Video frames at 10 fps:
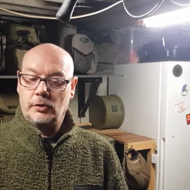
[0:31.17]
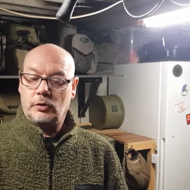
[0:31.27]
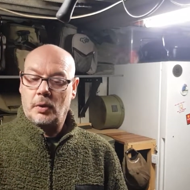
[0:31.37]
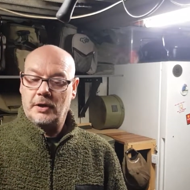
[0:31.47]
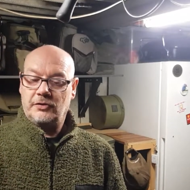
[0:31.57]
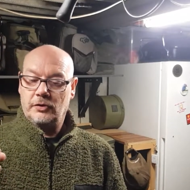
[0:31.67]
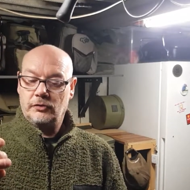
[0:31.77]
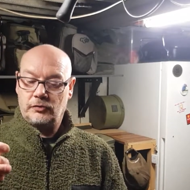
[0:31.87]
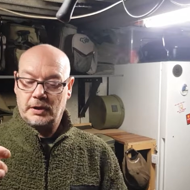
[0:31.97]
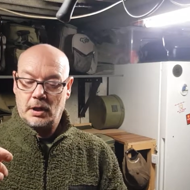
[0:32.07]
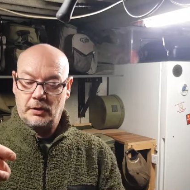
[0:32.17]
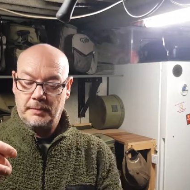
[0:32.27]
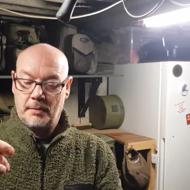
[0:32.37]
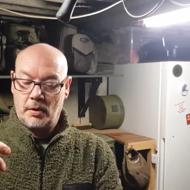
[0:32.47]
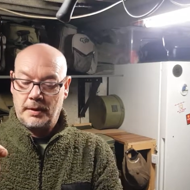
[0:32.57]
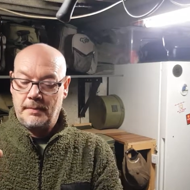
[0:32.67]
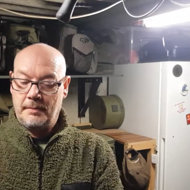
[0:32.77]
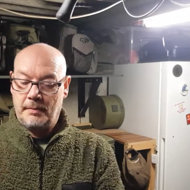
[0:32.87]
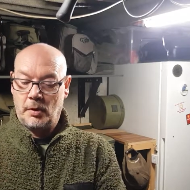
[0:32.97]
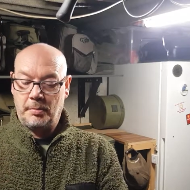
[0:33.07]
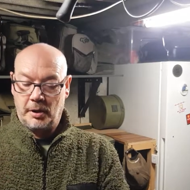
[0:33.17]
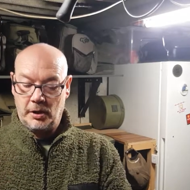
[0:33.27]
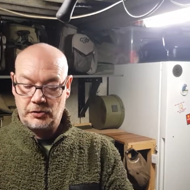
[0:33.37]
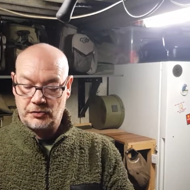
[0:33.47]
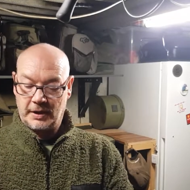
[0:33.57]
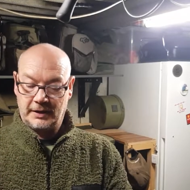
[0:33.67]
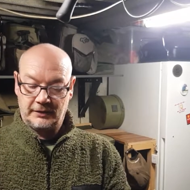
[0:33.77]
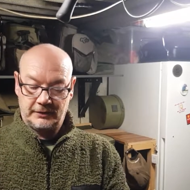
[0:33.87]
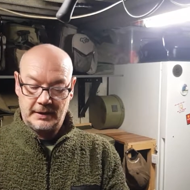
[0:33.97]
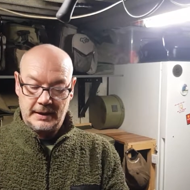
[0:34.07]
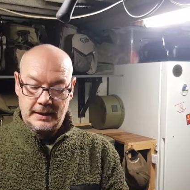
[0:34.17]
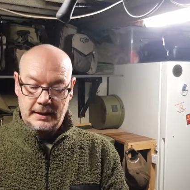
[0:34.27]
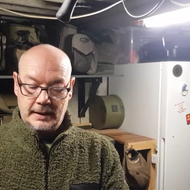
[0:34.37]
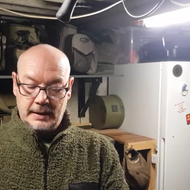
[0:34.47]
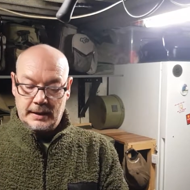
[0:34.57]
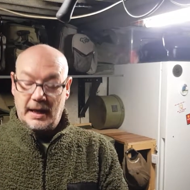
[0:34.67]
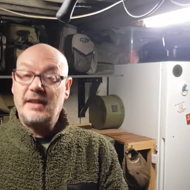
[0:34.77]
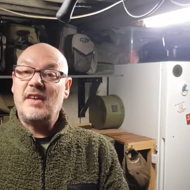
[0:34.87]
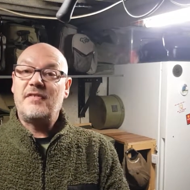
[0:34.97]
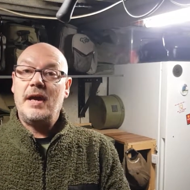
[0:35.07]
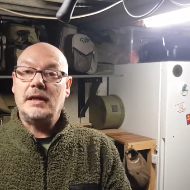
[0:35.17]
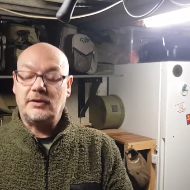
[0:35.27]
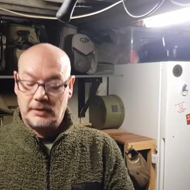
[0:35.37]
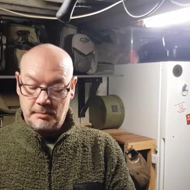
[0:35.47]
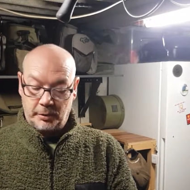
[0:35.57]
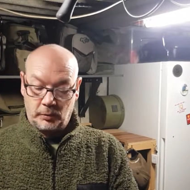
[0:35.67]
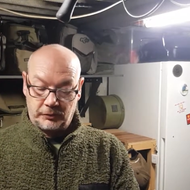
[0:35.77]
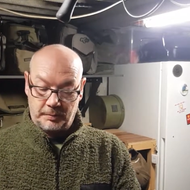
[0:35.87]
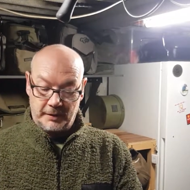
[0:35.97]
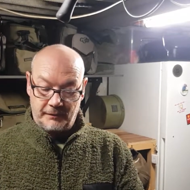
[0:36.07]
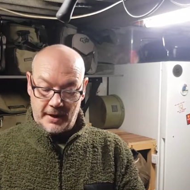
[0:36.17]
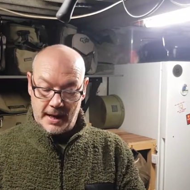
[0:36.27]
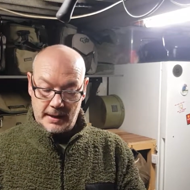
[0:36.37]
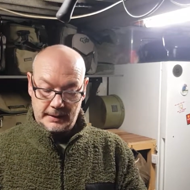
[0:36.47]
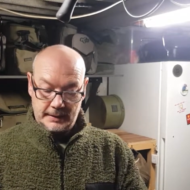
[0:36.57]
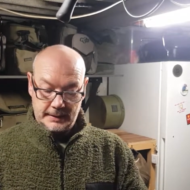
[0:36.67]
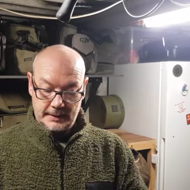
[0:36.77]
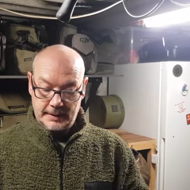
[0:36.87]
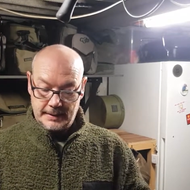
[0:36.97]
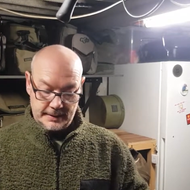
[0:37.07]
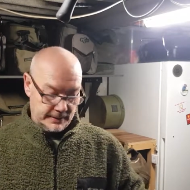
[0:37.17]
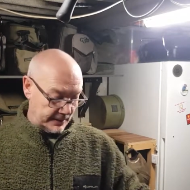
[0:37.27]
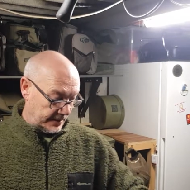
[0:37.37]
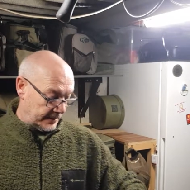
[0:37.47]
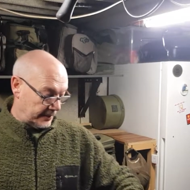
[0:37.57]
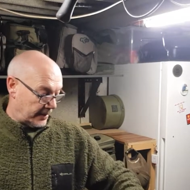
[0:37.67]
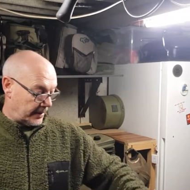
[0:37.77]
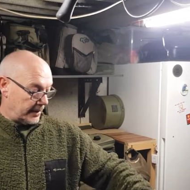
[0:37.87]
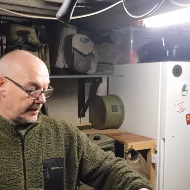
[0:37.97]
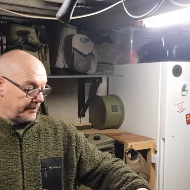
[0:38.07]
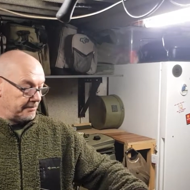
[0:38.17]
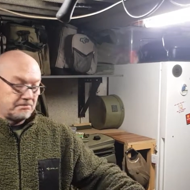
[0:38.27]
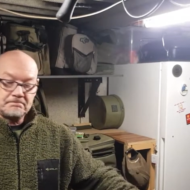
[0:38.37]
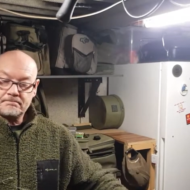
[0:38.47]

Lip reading: questions regarding my perch rigs, and they're fairly simple, to be fair. And